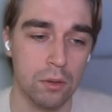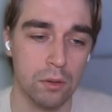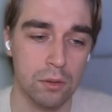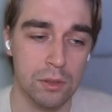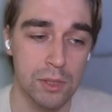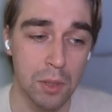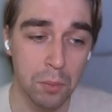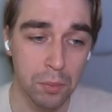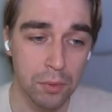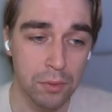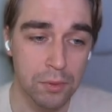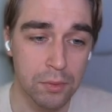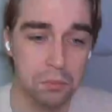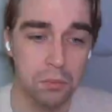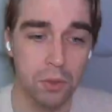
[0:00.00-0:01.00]

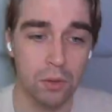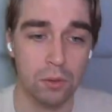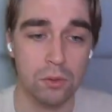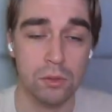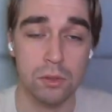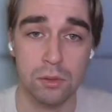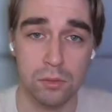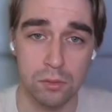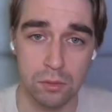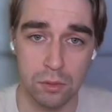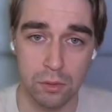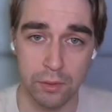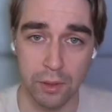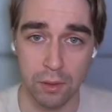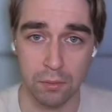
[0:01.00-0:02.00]
samples because
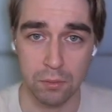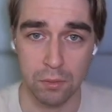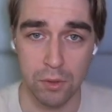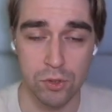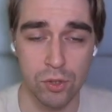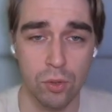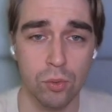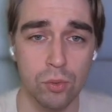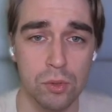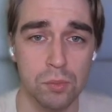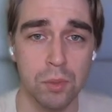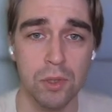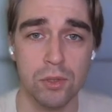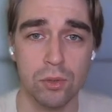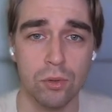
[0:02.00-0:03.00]
like this code is
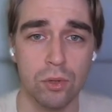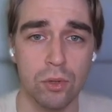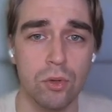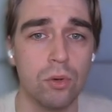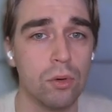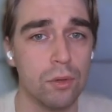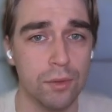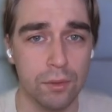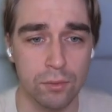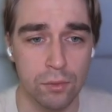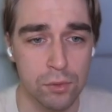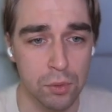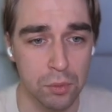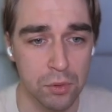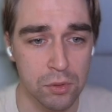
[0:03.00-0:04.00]
based on the neural
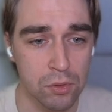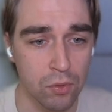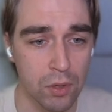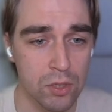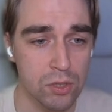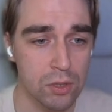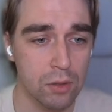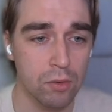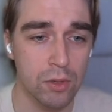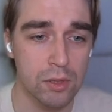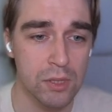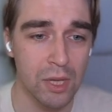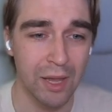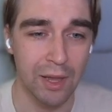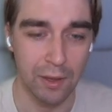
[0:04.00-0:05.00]
networks on the Scratch
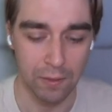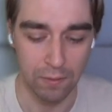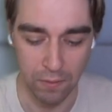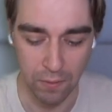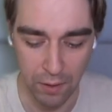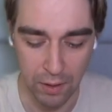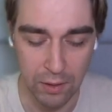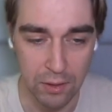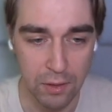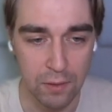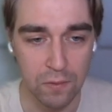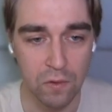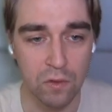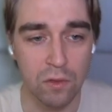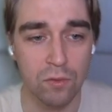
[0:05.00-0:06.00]
series, and the idea
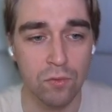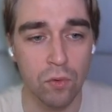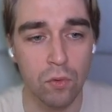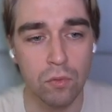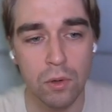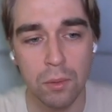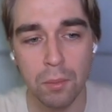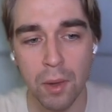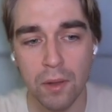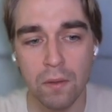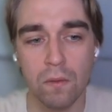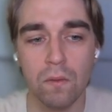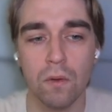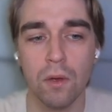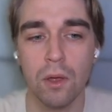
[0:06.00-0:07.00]
that the forward
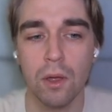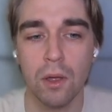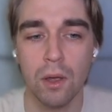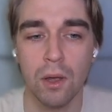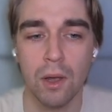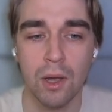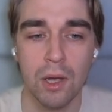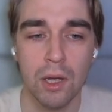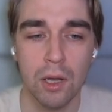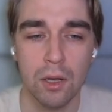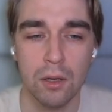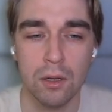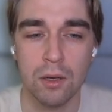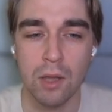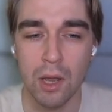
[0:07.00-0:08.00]
method
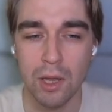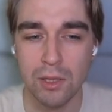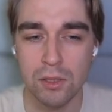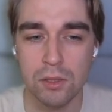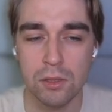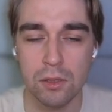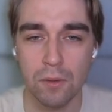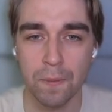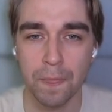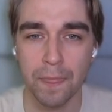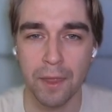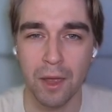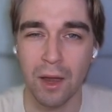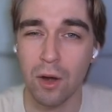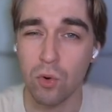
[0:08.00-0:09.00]
takes
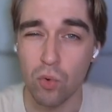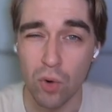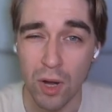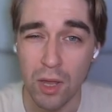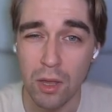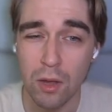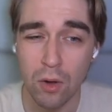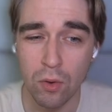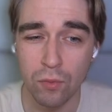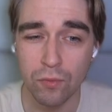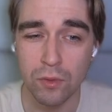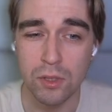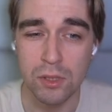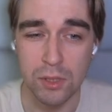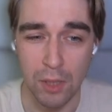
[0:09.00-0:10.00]
array of
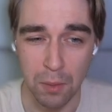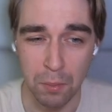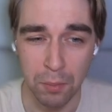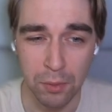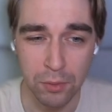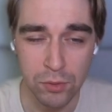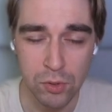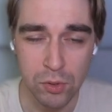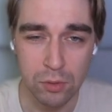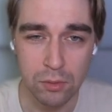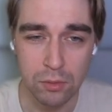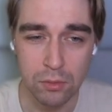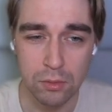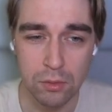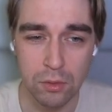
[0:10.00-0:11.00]
the samples,
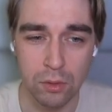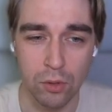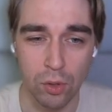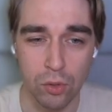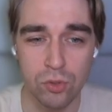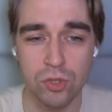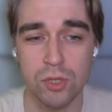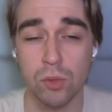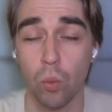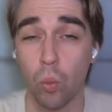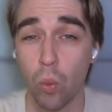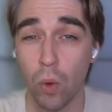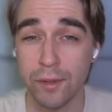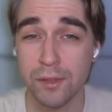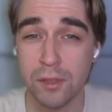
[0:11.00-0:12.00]
not just
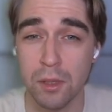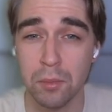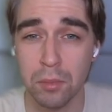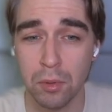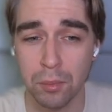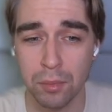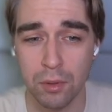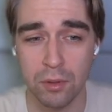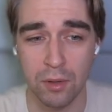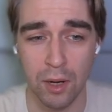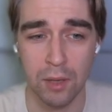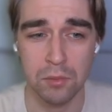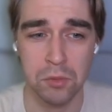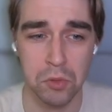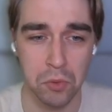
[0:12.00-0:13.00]
one sample per
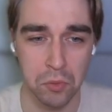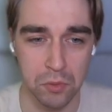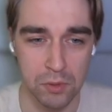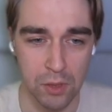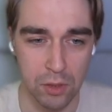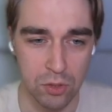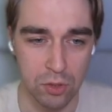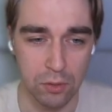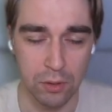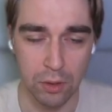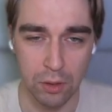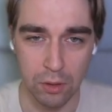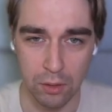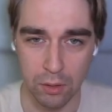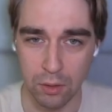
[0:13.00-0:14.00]
time, so it's actually
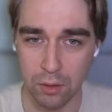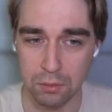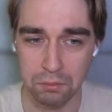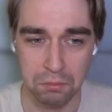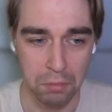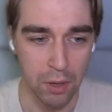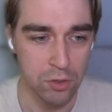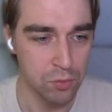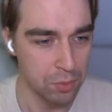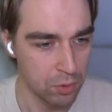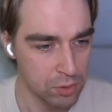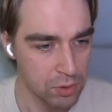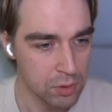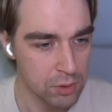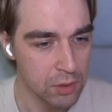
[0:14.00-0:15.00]
kind of batch
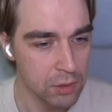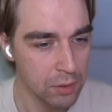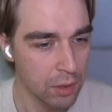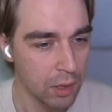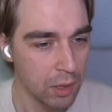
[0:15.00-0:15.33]
processing.